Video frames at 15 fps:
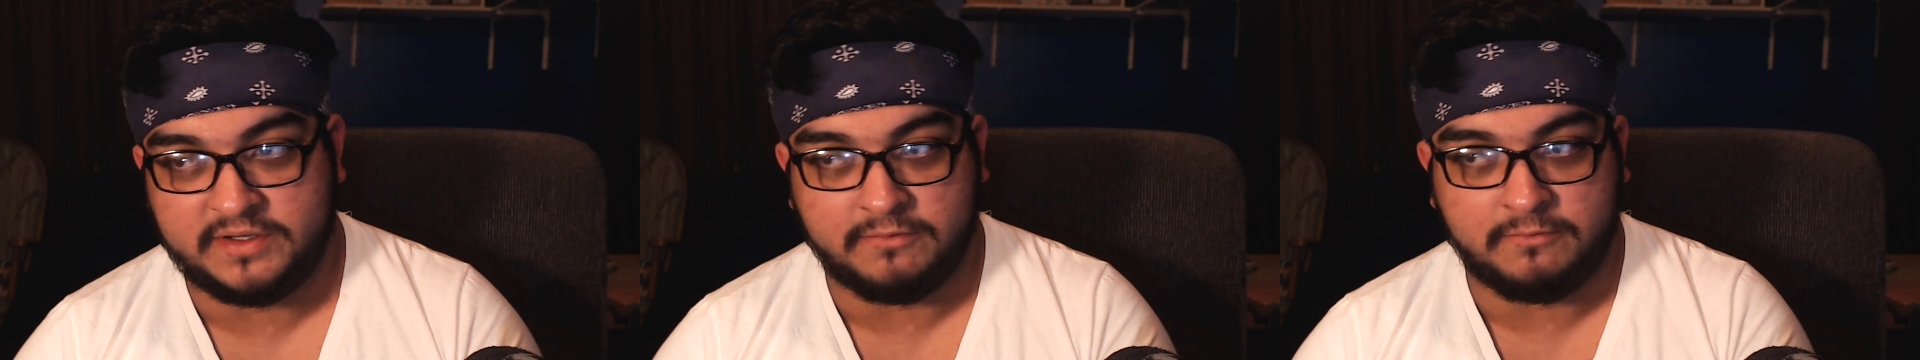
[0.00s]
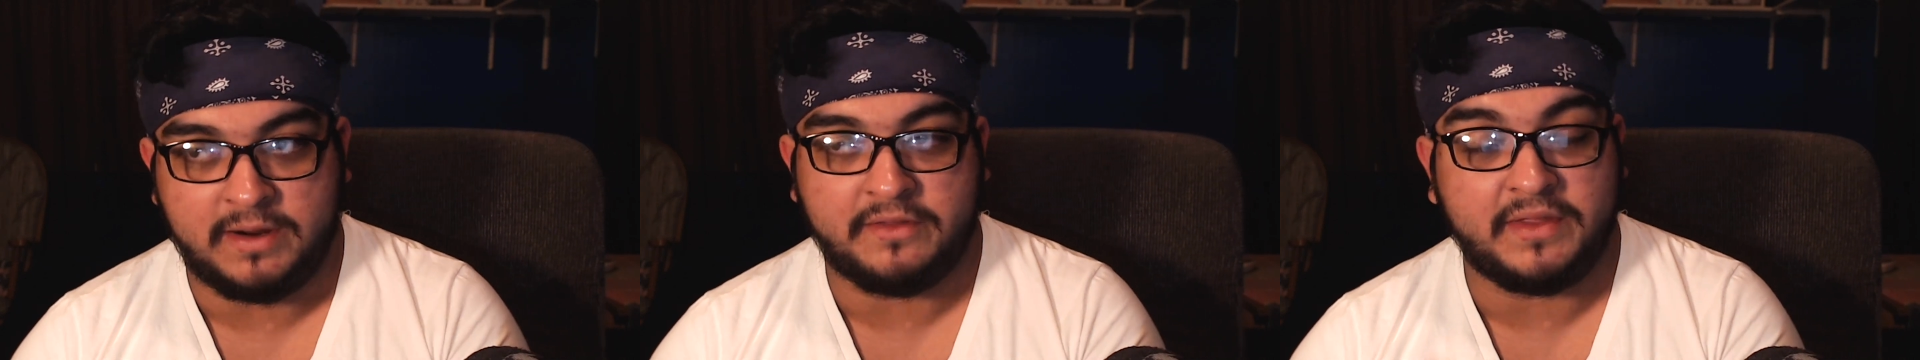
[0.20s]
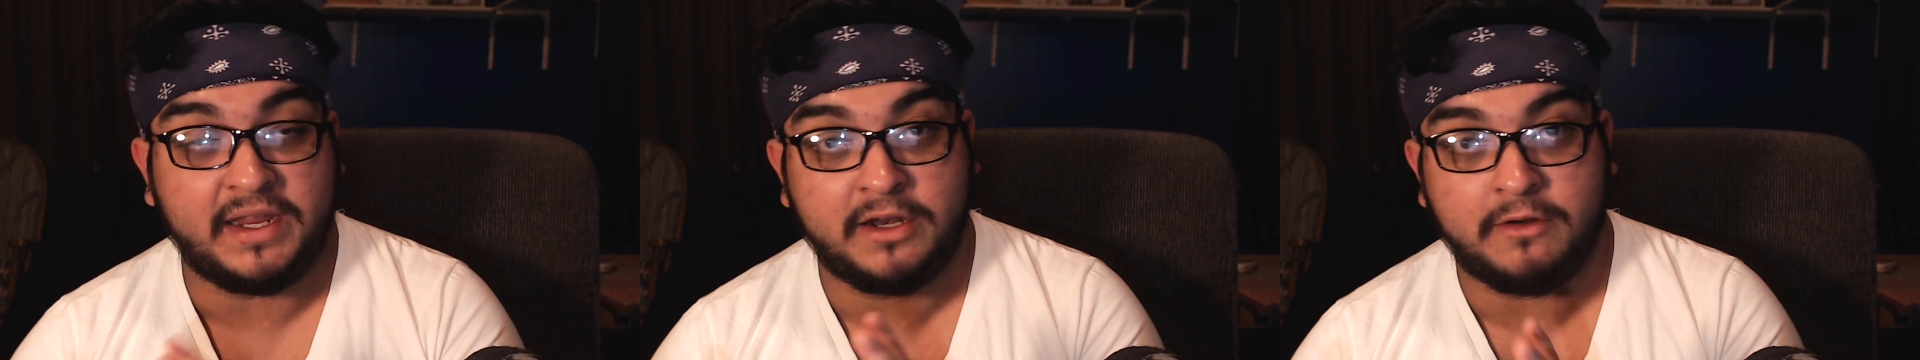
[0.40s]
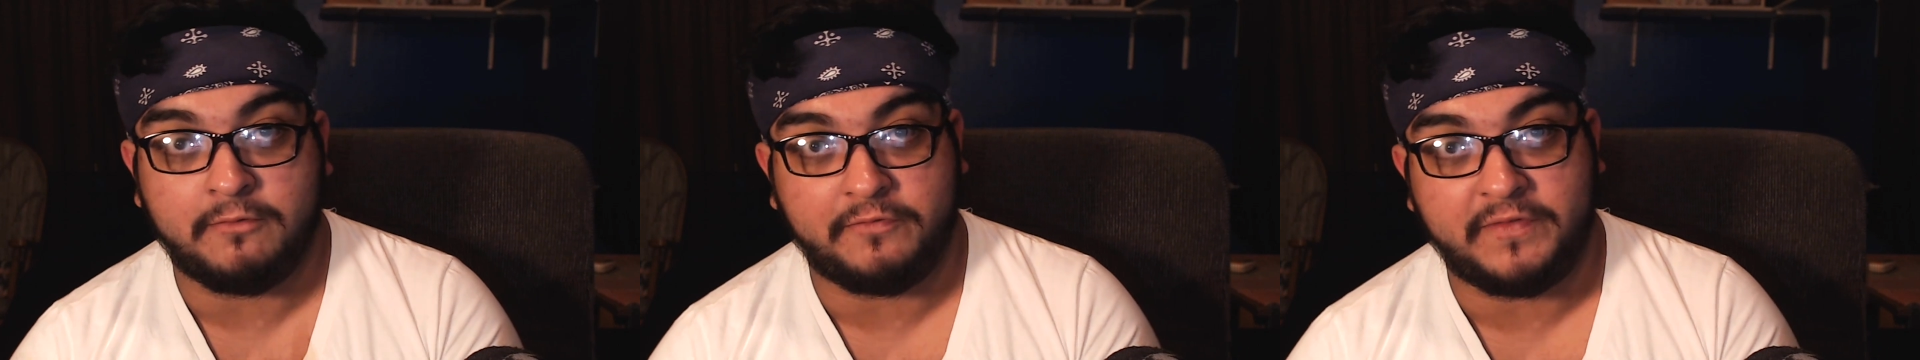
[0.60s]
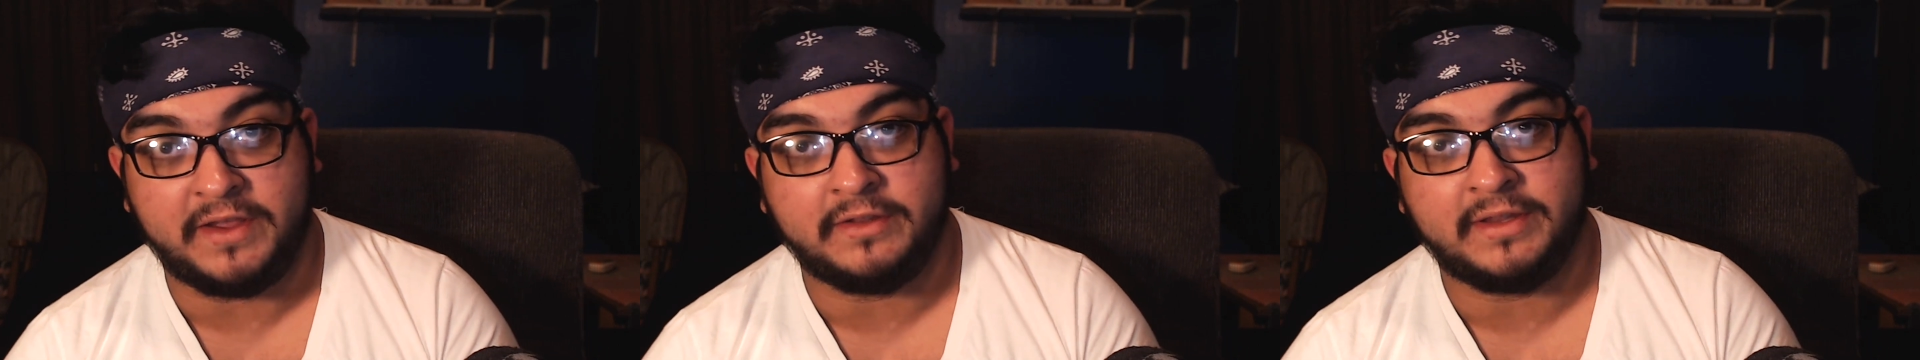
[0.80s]
where they
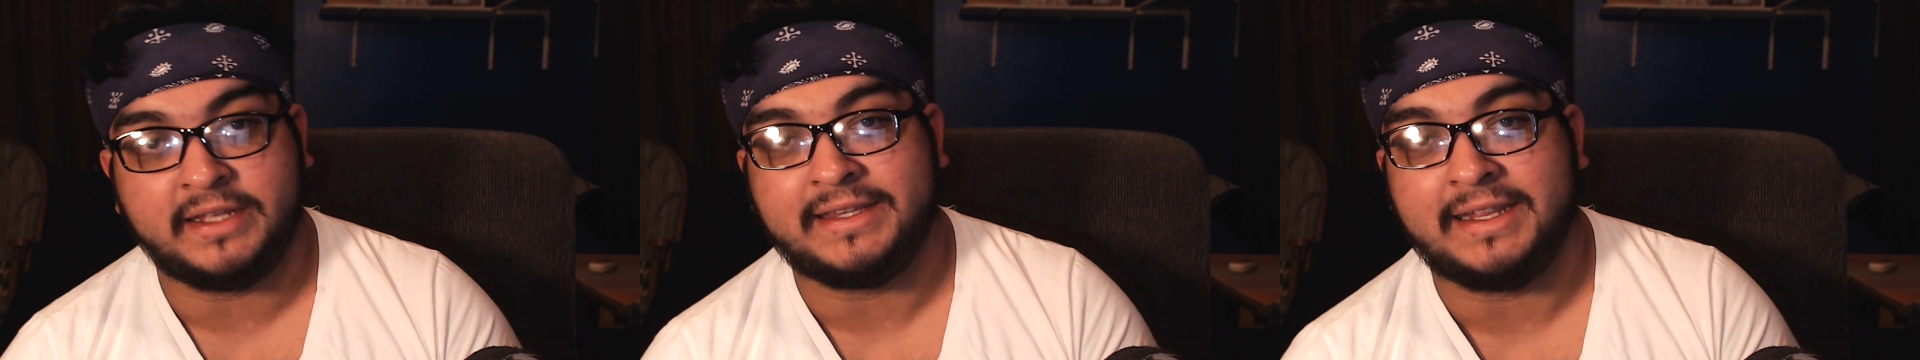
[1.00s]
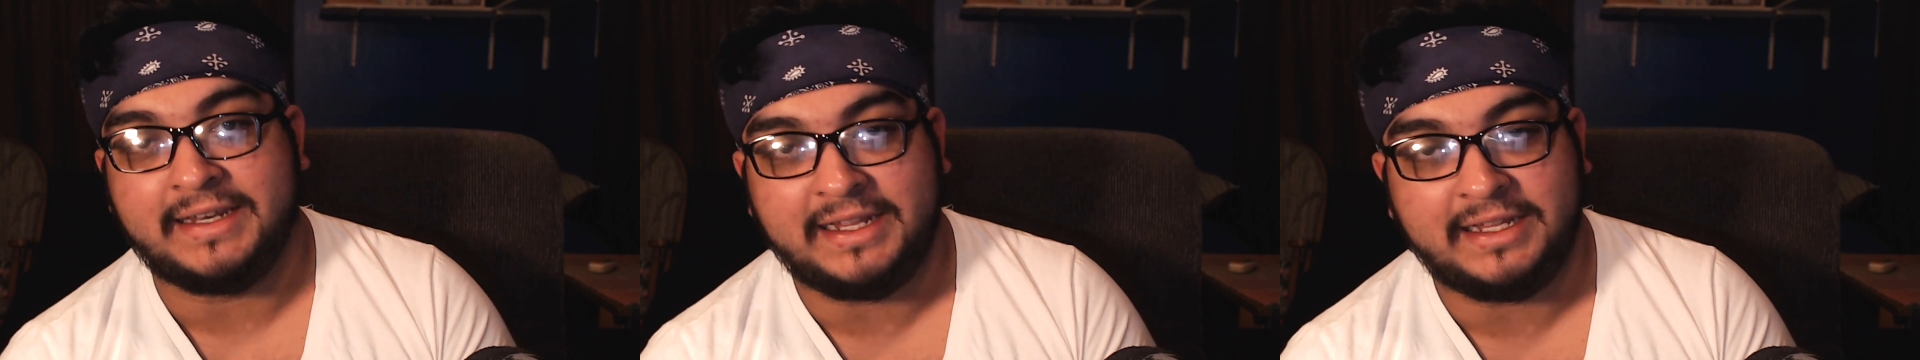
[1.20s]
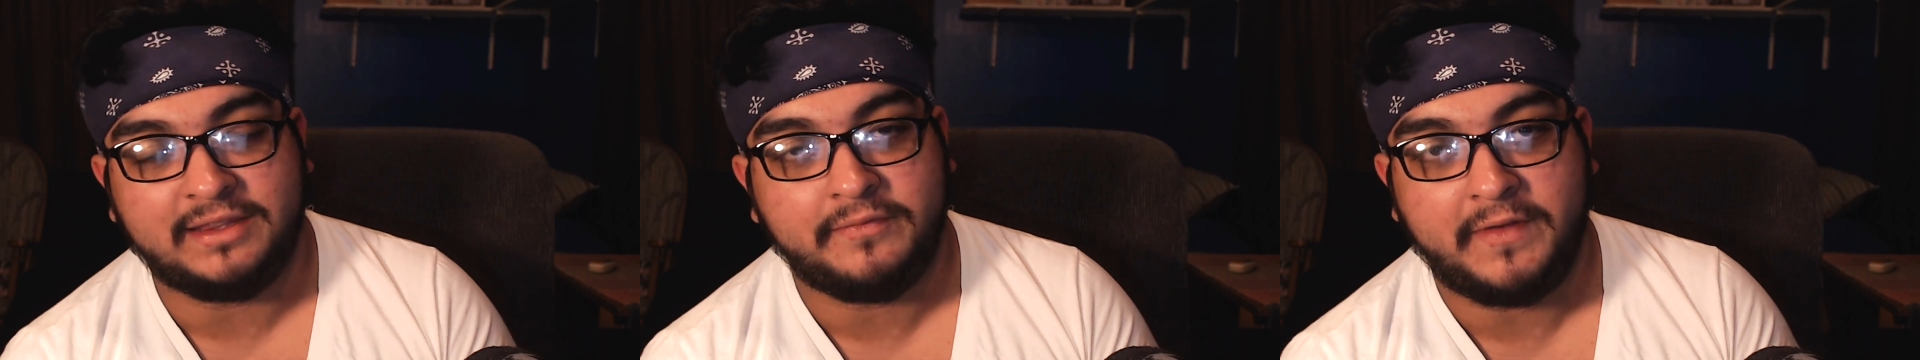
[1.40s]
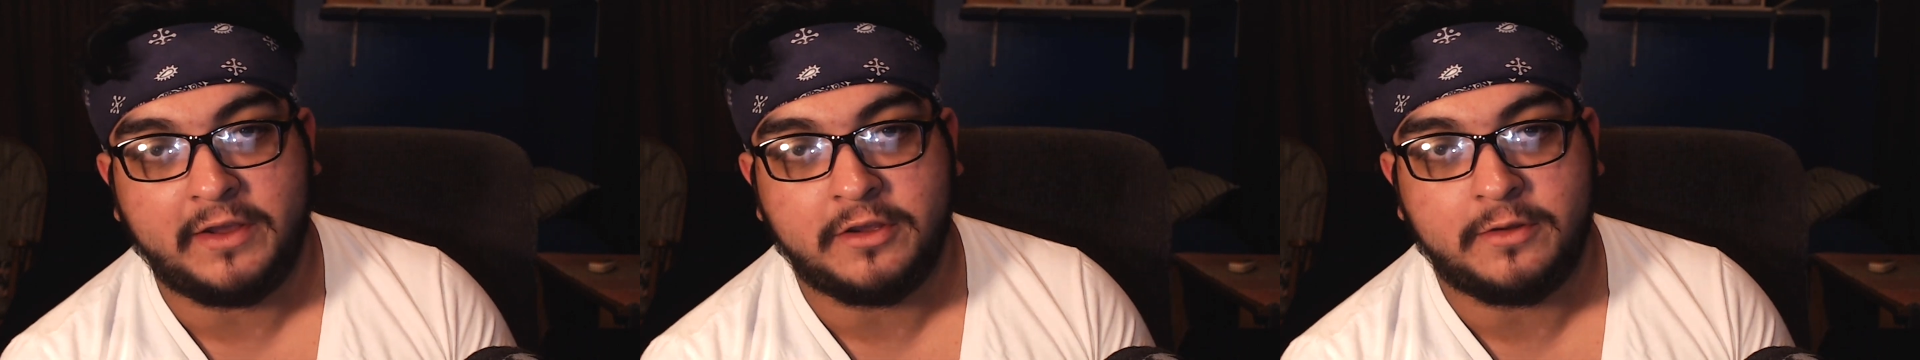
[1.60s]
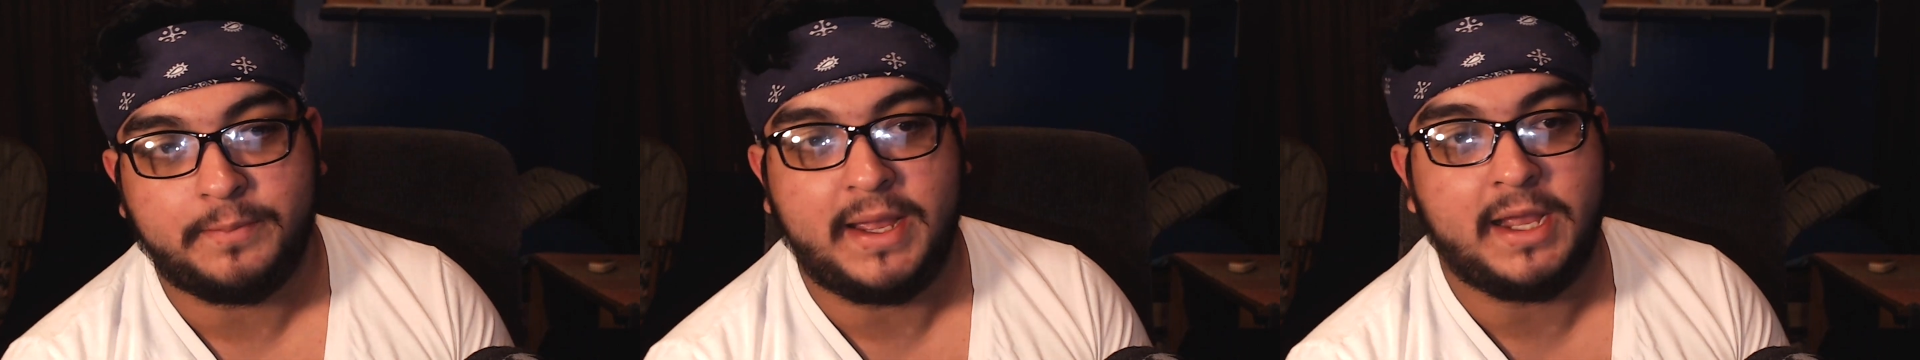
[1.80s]
don't feel like they need the
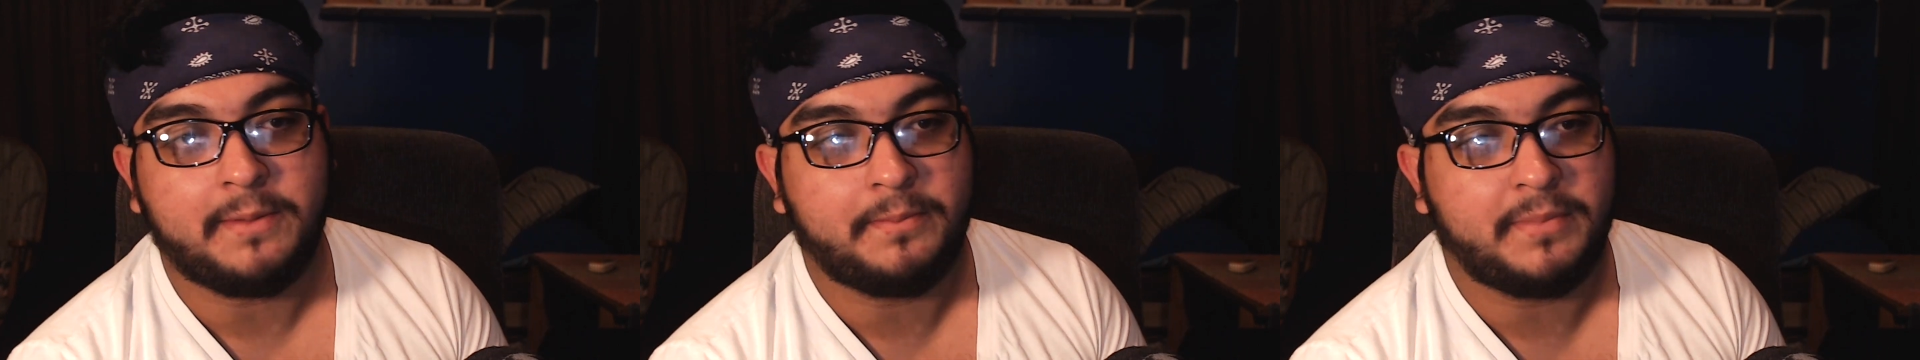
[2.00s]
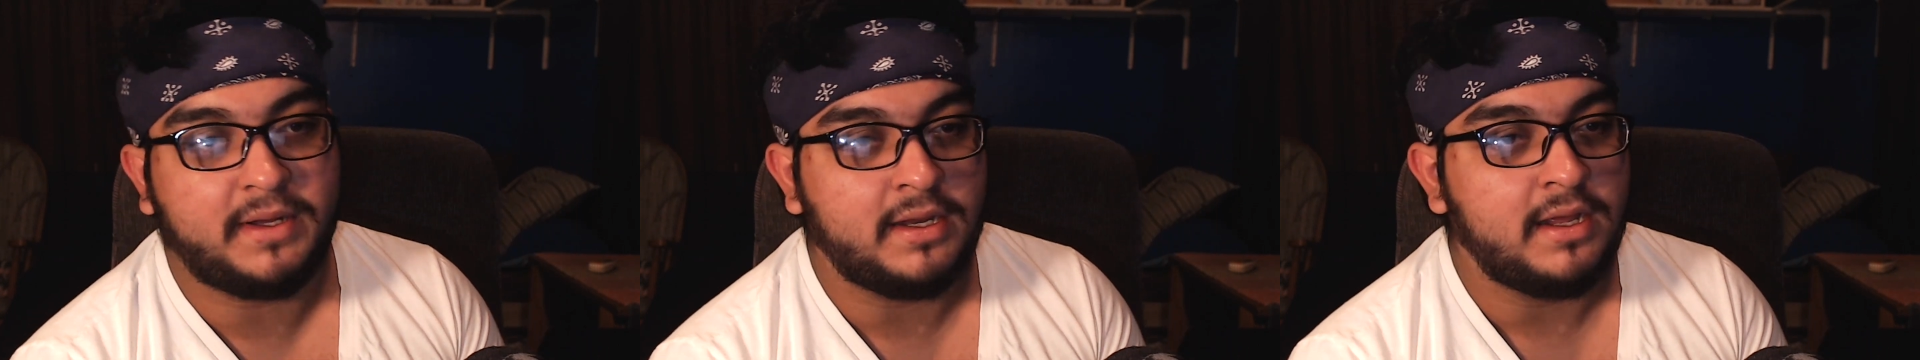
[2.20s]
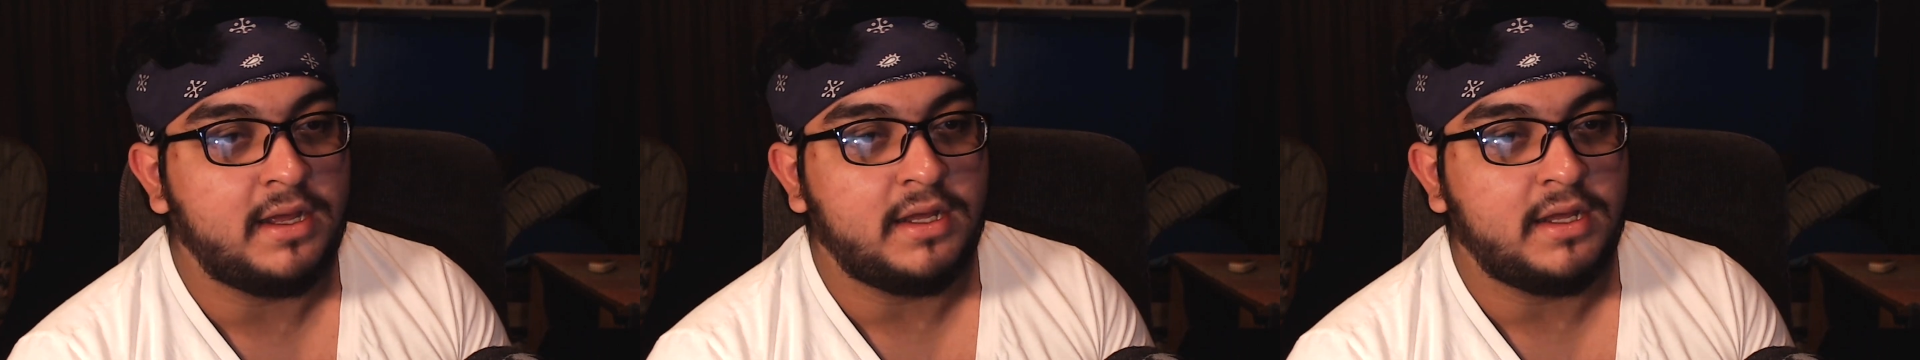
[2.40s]
value pack, but